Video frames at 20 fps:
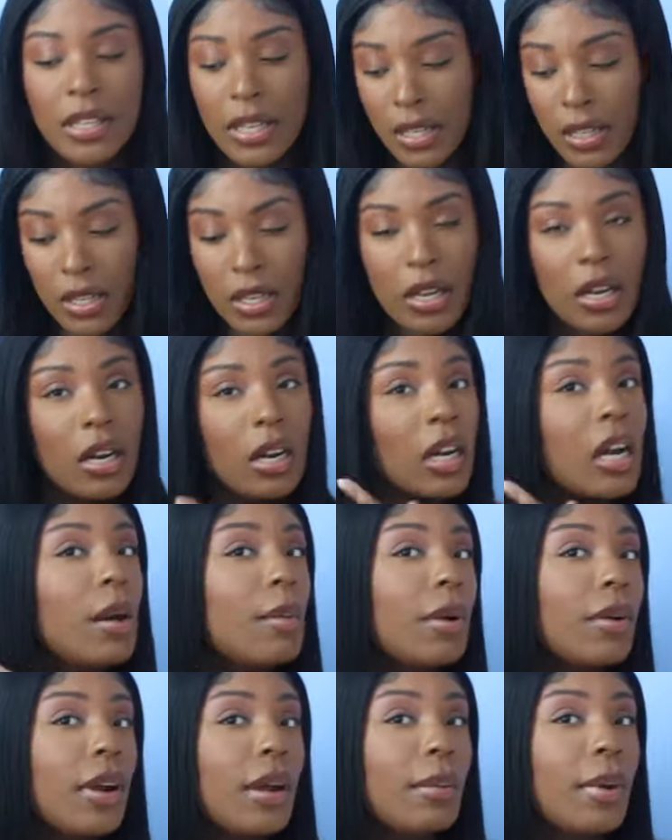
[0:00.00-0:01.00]
Like, look at her
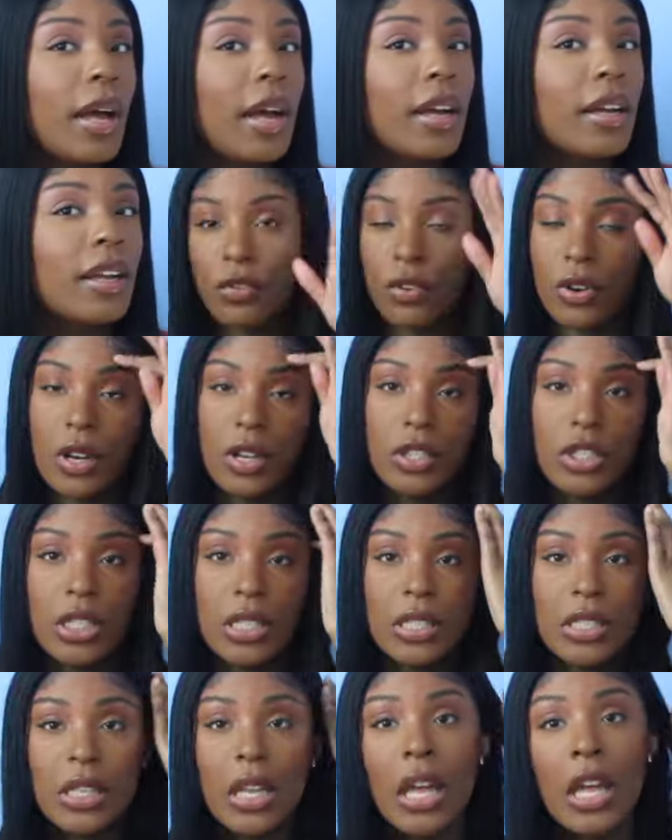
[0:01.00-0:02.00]
coming right back. Overall,
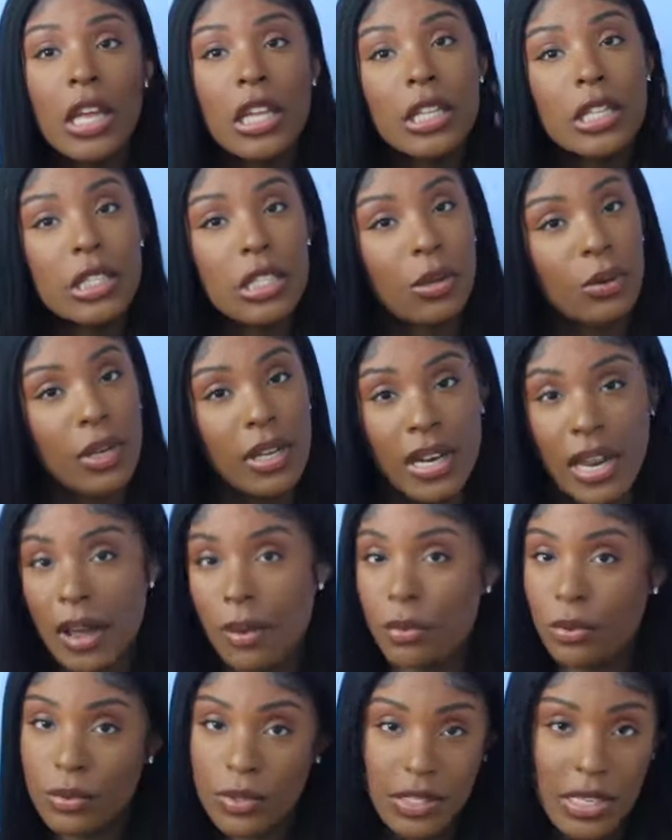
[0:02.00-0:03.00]
just silky
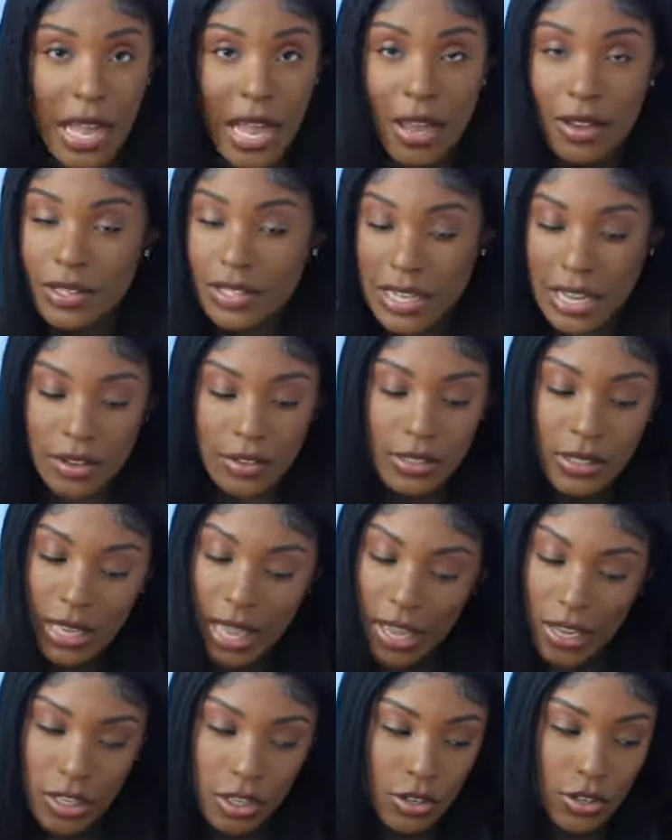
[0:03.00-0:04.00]
down, boots the house down.
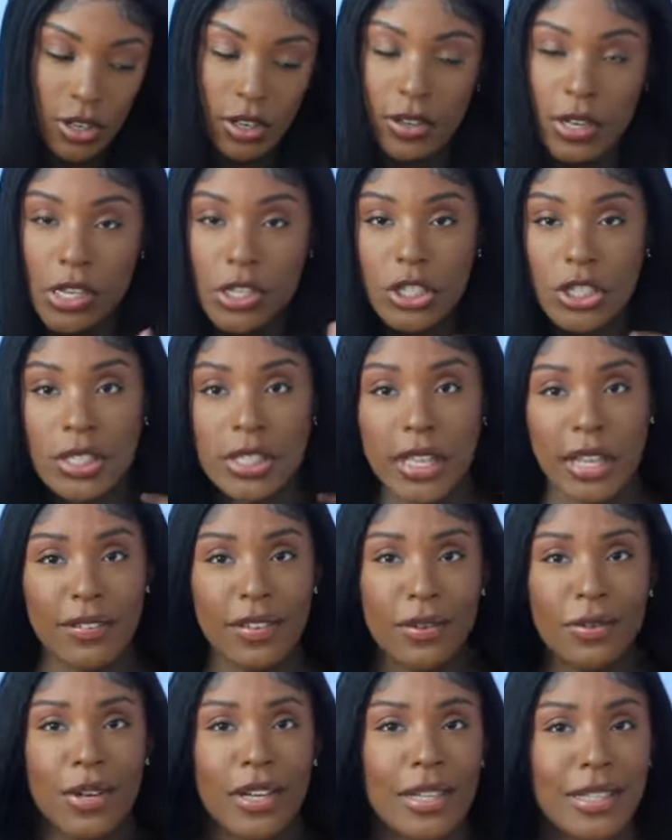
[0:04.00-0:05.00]
Like, you know, it's just
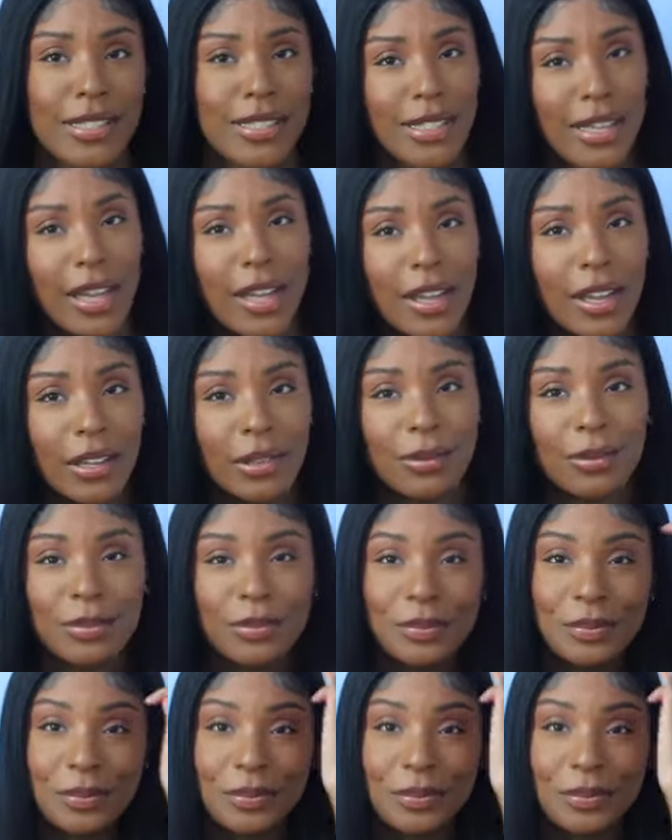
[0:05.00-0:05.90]
giving what it needs to give.